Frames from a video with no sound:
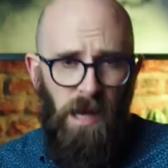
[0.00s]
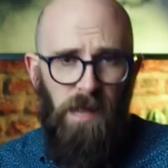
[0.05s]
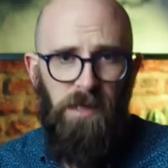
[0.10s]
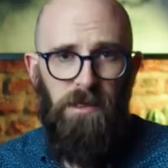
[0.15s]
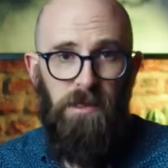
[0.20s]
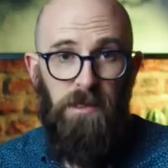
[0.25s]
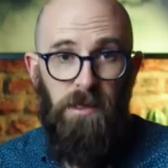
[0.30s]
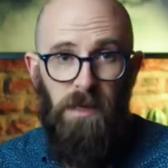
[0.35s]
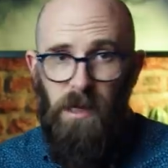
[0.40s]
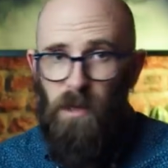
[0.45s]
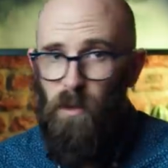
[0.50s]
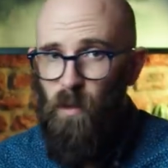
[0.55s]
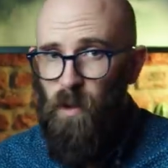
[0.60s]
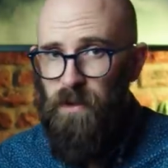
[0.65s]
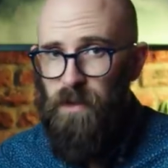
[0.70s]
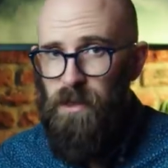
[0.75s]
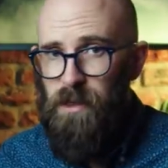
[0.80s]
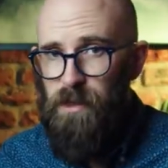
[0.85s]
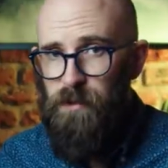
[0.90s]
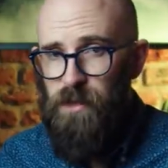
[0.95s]
ascertain
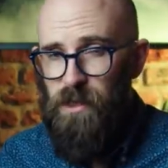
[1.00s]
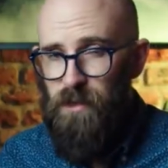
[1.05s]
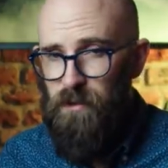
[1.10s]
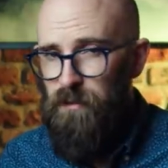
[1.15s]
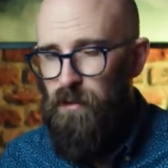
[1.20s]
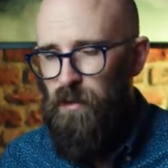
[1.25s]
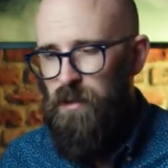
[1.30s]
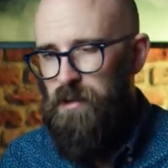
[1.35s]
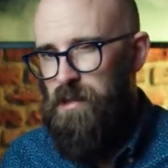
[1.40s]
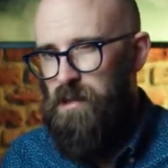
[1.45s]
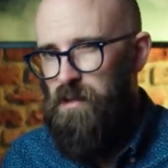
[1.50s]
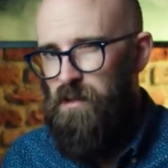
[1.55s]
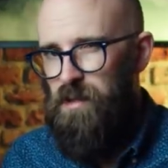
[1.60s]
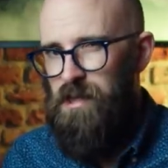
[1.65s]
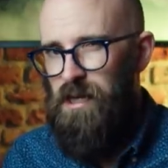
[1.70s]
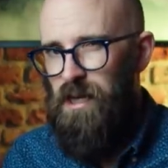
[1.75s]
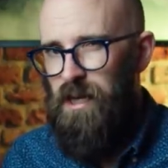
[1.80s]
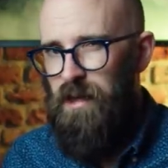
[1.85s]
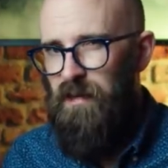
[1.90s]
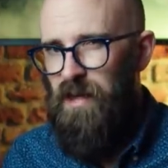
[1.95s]
whether Libyan forces were
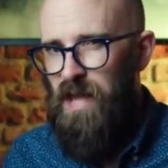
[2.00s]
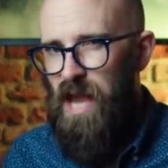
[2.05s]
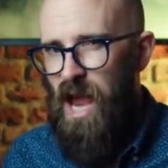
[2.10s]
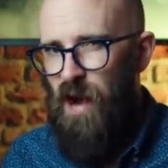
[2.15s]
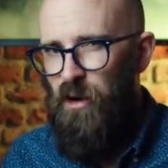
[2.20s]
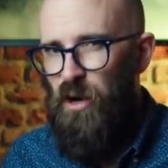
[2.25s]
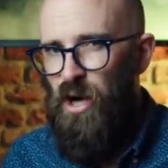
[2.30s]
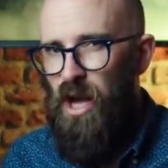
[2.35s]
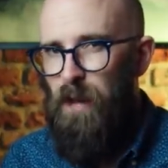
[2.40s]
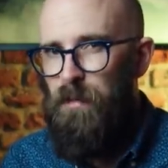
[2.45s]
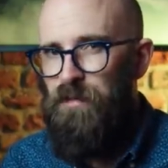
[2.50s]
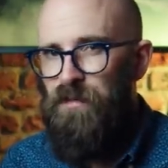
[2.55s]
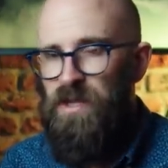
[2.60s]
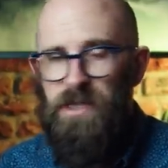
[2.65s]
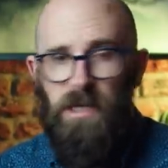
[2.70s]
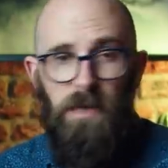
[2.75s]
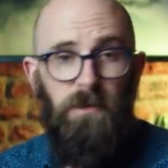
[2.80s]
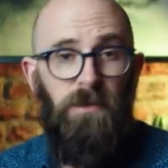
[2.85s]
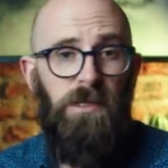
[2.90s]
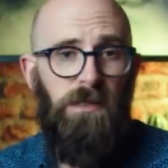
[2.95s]
still in the area. The
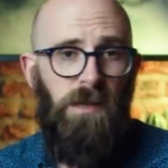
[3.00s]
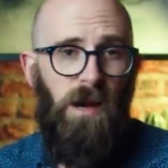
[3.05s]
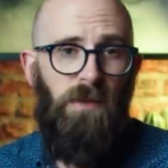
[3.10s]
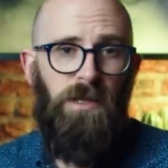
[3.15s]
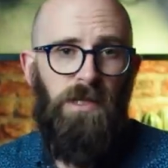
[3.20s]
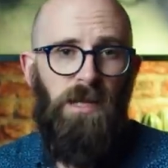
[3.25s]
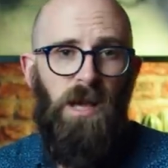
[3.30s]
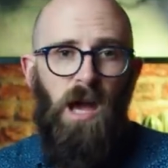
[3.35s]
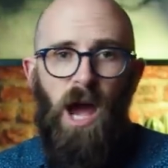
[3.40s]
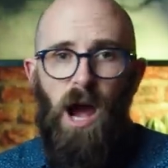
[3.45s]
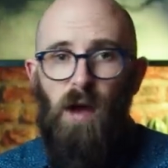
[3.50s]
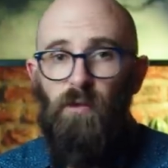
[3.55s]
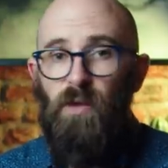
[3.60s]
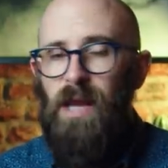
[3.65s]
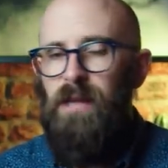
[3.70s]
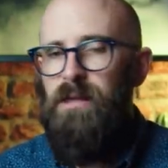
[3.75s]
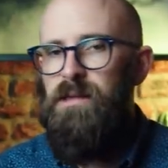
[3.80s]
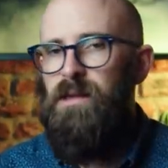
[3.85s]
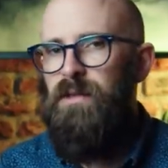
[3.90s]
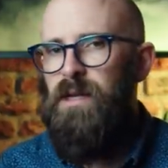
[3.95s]
team discovered a
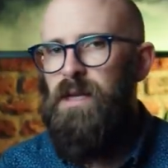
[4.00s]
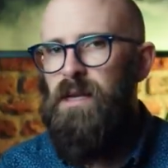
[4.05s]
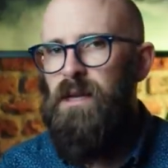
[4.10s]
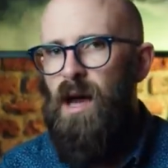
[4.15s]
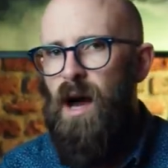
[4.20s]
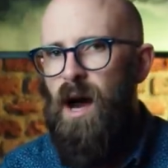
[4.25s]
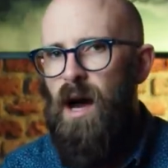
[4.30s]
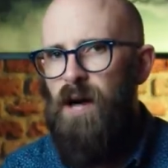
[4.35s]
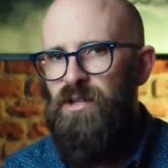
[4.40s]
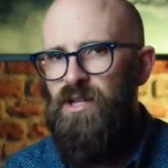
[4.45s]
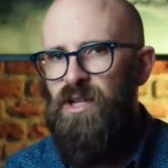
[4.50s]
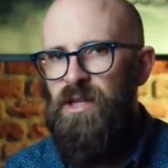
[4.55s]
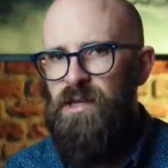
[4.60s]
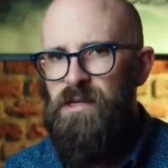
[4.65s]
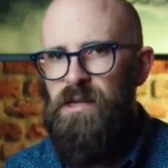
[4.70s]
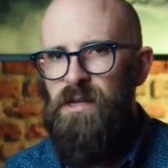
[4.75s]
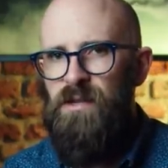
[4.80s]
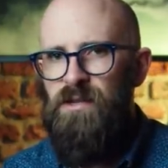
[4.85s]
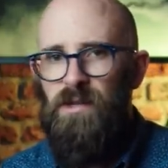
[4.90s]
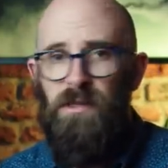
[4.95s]
relatively large
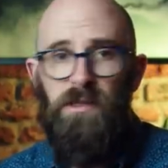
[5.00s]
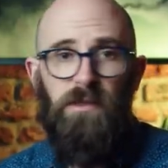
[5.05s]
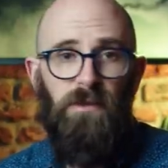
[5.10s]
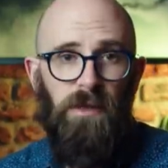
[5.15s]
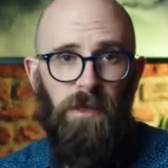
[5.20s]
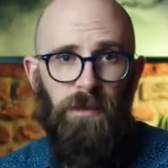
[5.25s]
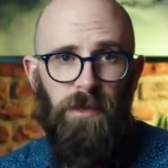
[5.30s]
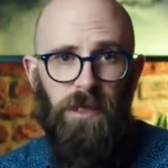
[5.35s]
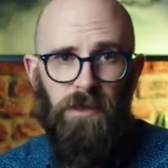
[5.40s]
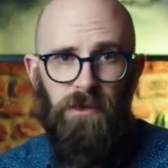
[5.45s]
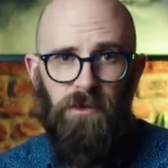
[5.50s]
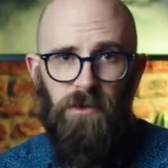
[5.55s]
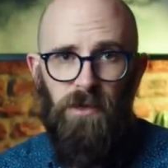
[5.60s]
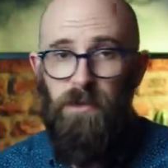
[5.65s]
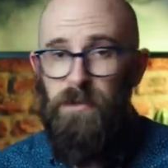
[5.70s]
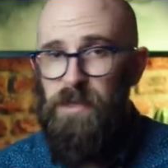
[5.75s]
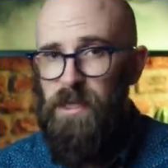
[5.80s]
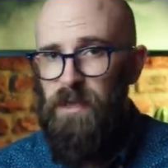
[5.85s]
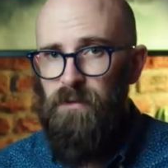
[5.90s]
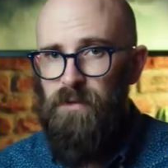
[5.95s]
contingent of Libyan
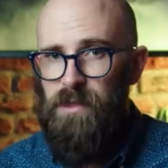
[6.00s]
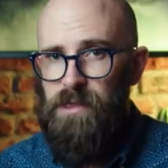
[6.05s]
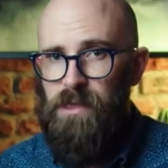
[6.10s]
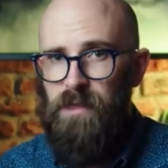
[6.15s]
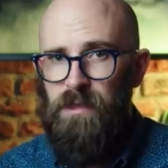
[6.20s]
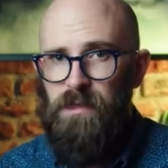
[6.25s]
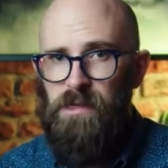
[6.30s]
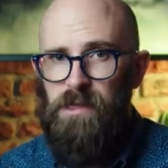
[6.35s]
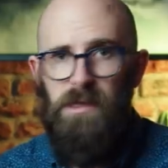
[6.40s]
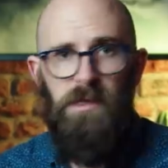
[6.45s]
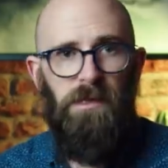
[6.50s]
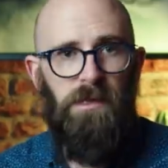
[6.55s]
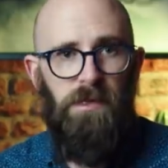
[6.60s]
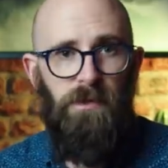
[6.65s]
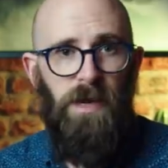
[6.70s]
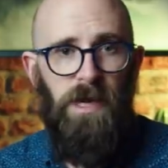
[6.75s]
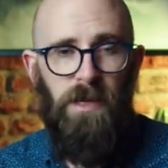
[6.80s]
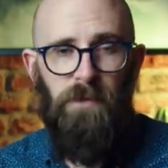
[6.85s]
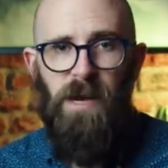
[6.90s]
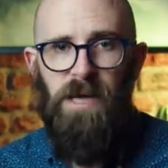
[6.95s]
troops in the vicinity, and to
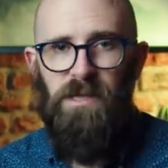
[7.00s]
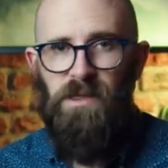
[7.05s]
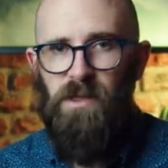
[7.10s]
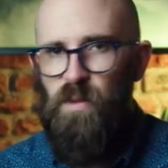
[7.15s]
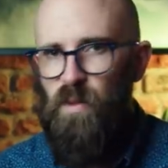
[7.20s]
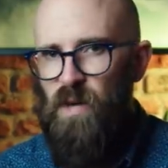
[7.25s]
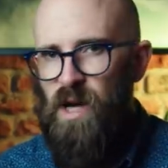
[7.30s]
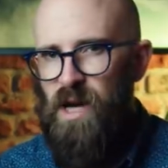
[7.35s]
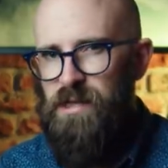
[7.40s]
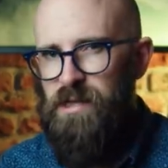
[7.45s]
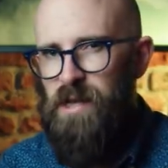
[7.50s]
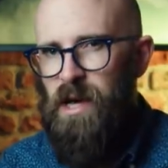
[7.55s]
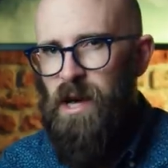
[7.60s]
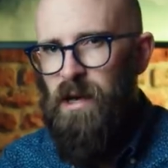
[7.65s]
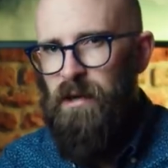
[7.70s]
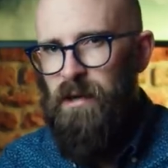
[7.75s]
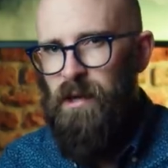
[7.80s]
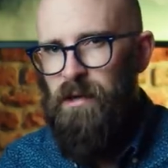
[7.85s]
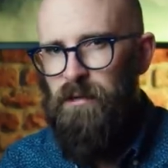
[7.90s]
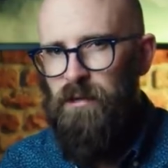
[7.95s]
make matters worse,
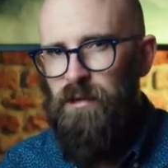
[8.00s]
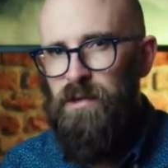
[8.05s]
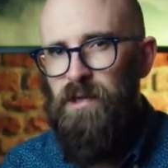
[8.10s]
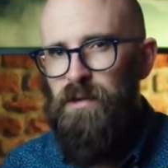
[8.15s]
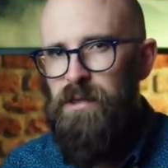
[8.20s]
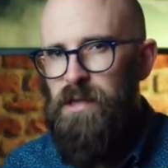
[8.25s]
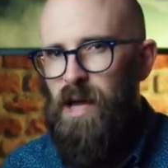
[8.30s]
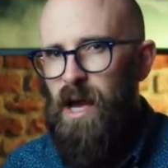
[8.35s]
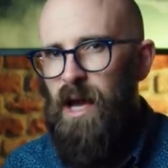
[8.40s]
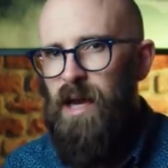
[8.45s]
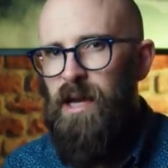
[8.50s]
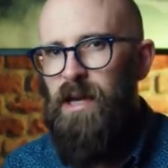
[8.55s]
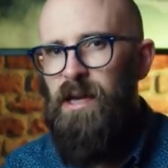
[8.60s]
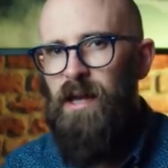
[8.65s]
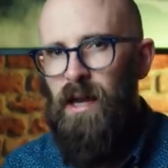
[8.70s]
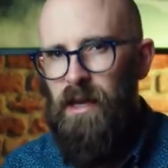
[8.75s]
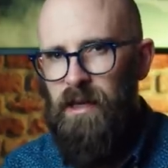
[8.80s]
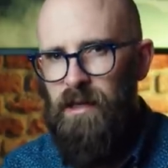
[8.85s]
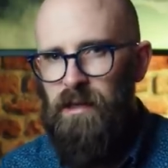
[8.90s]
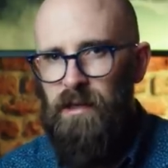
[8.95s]
they thought it was highly
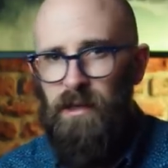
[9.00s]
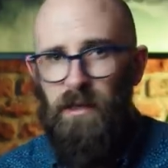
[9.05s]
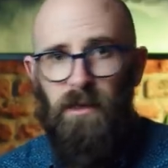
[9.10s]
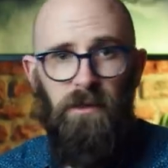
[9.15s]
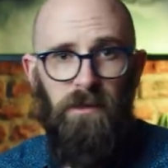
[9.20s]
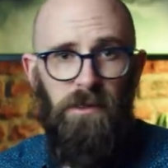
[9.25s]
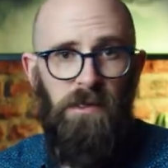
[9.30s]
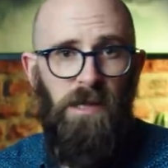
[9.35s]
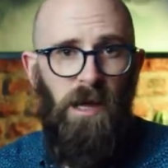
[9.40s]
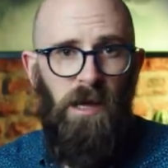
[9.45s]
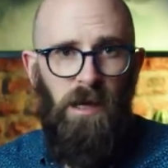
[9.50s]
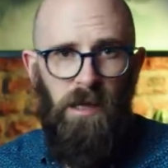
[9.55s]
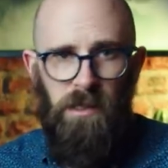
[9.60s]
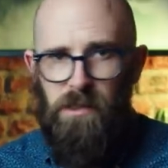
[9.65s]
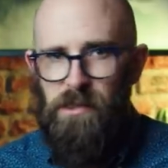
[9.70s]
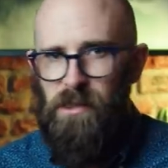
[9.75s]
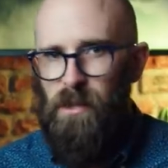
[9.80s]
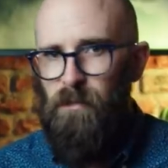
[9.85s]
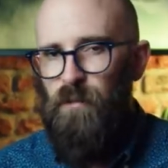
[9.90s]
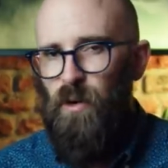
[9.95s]
likely that at
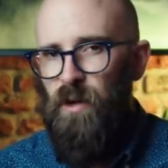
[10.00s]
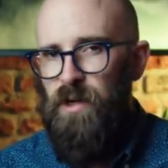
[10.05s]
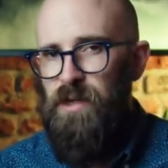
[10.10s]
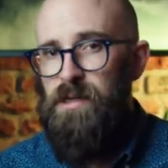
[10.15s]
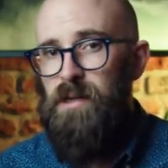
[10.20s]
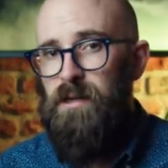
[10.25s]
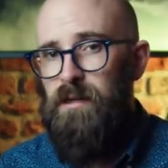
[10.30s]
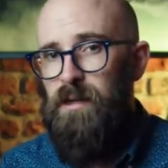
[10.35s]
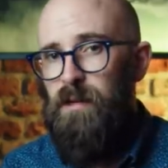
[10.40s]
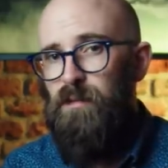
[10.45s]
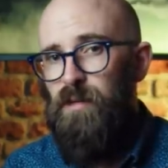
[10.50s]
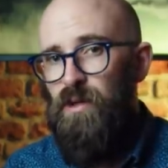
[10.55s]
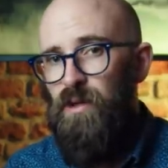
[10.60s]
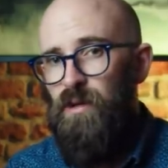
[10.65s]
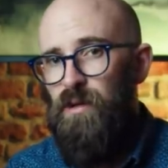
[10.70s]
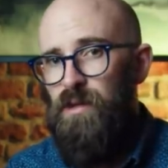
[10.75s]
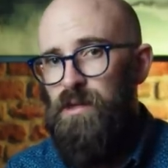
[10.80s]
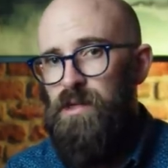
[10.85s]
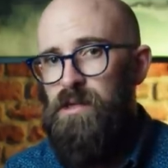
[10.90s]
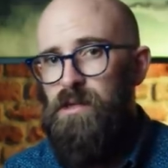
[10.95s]
some point they'd be
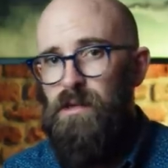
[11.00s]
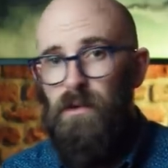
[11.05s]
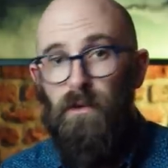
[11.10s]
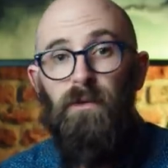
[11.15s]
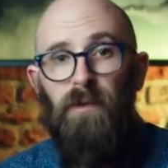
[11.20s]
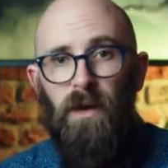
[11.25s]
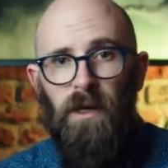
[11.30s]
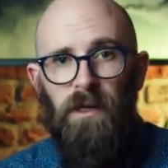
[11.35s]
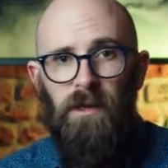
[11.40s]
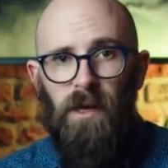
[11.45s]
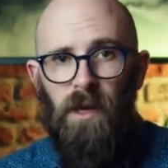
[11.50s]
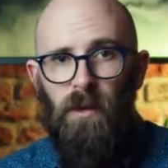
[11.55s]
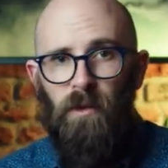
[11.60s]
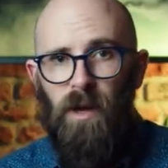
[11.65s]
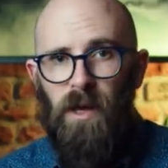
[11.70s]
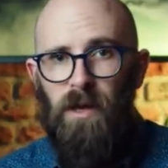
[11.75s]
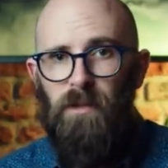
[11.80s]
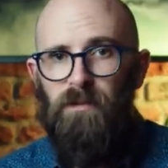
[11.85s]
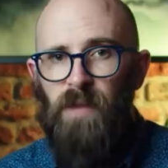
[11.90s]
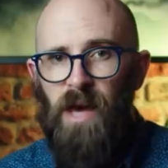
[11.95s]
ordered to fight their
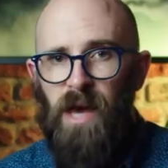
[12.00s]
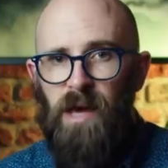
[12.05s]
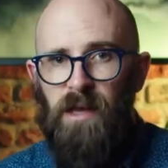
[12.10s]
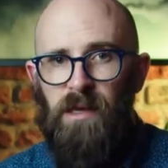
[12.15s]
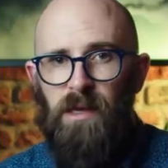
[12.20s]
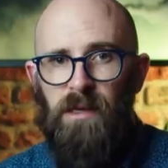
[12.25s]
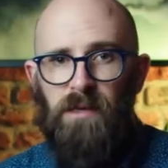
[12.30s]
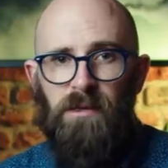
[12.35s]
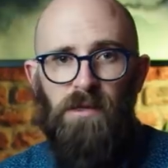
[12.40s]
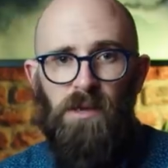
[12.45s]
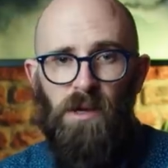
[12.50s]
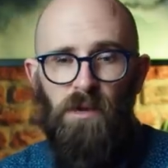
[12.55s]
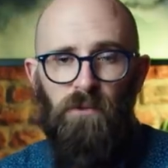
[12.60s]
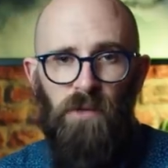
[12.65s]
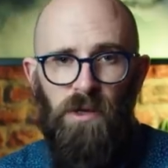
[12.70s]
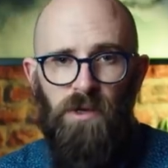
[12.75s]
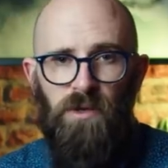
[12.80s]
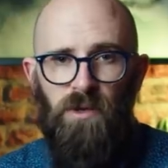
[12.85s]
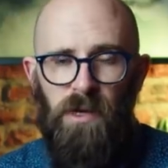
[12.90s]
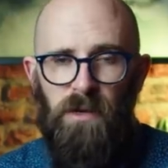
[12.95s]
way back in to
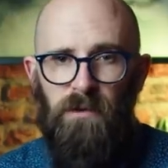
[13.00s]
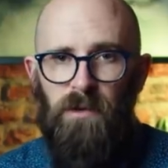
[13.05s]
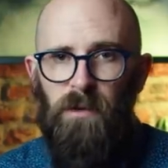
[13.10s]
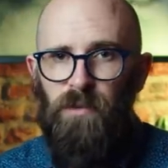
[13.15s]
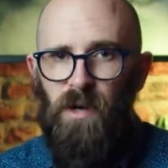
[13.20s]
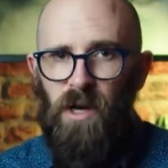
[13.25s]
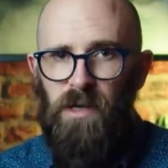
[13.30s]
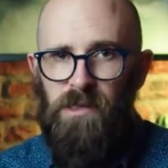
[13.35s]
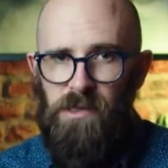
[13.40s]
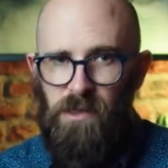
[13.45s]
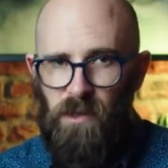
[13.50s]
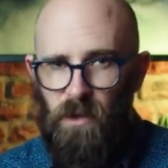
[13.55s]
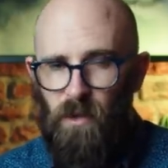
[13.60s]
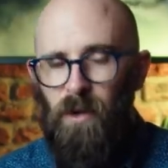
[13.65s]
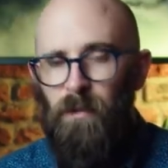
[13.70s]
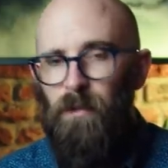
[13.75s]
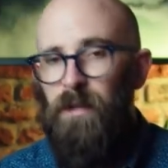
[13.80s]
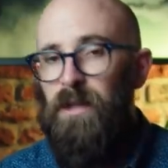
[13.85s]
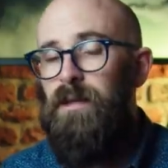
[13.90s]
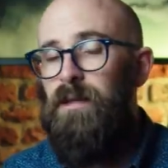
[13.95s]
retrieve the pricey
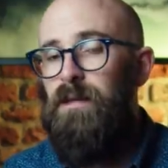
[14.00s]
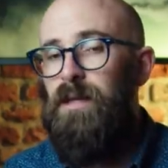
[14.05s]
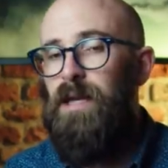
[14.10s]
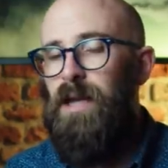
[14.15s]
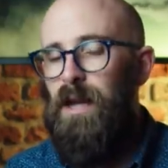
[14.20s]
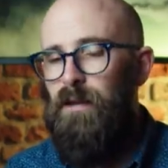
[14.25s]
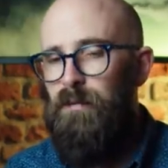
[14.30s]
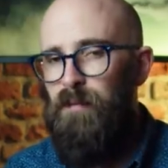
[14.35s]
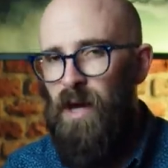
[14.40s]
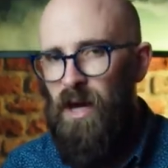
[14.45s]
equipment that they'd left